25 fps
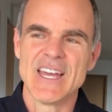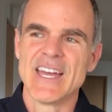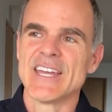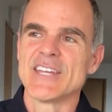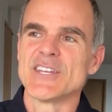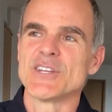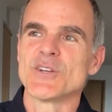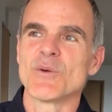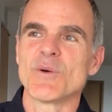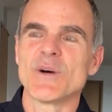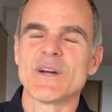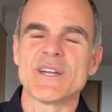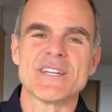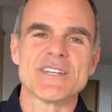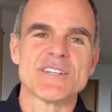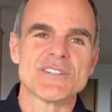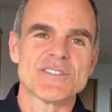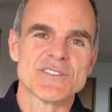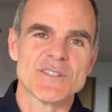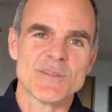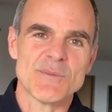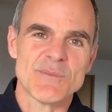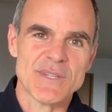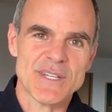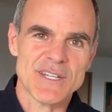You know what?
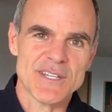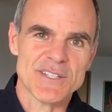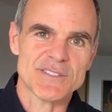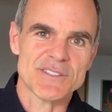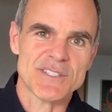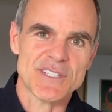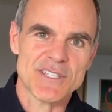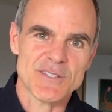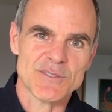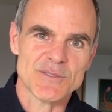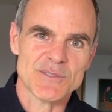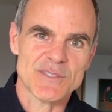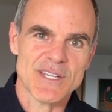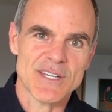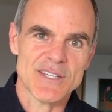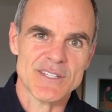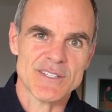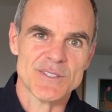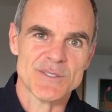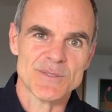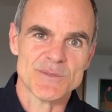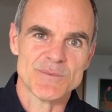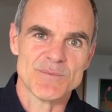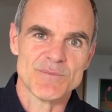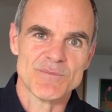Here's something else they don't tell
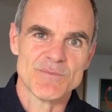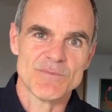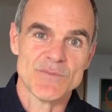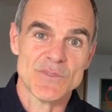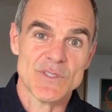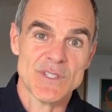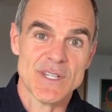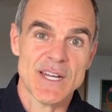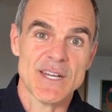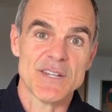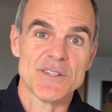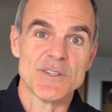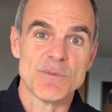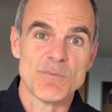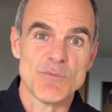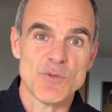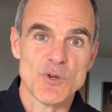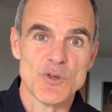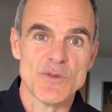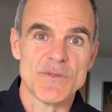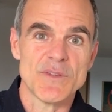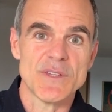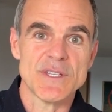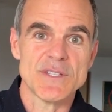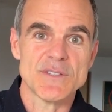you. In the
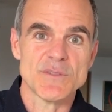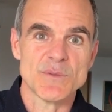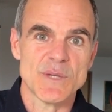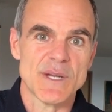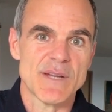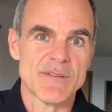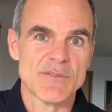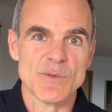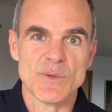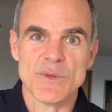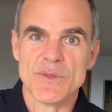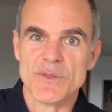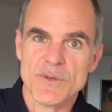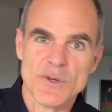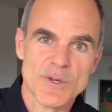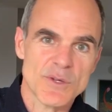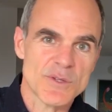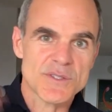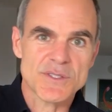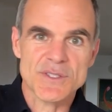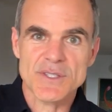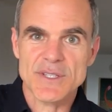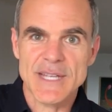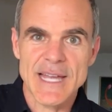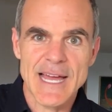movies, when everyone
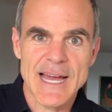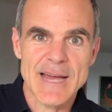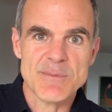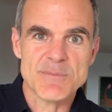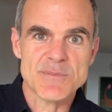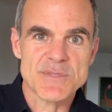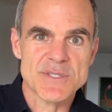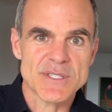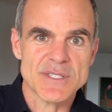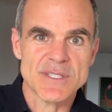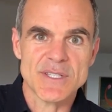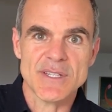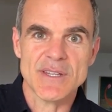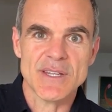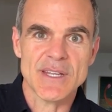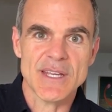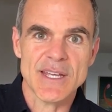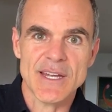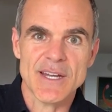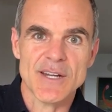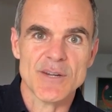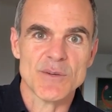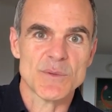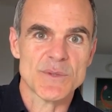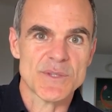throws their caps into the
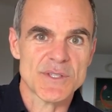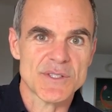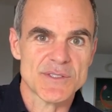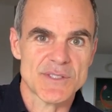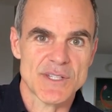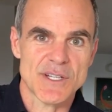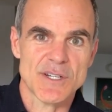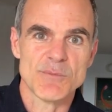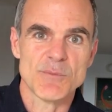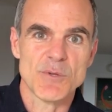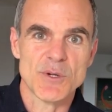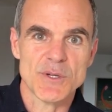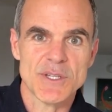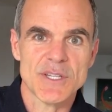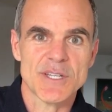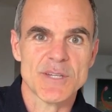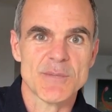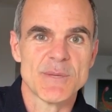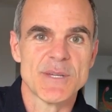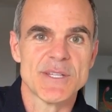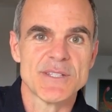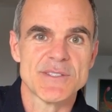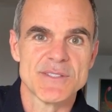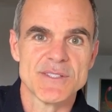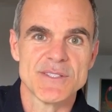air when the ceremony
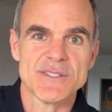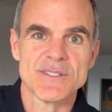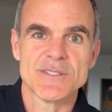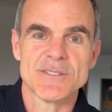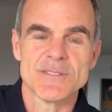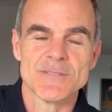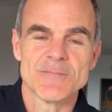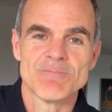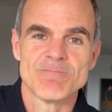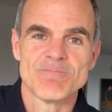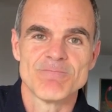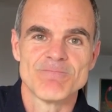commences,